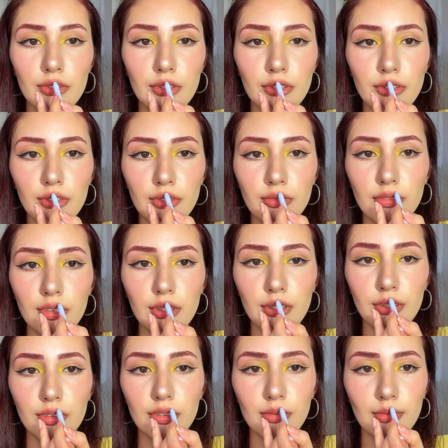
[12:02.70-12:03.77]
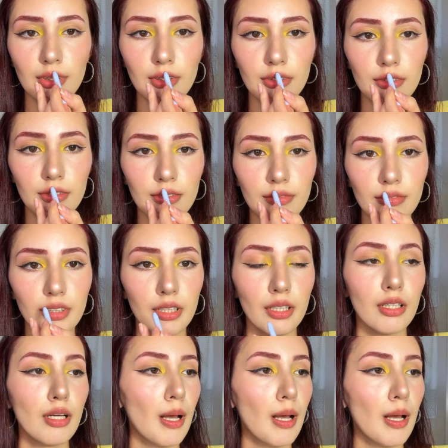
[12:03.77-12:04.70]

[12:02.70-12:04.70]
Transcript: this is really similar to my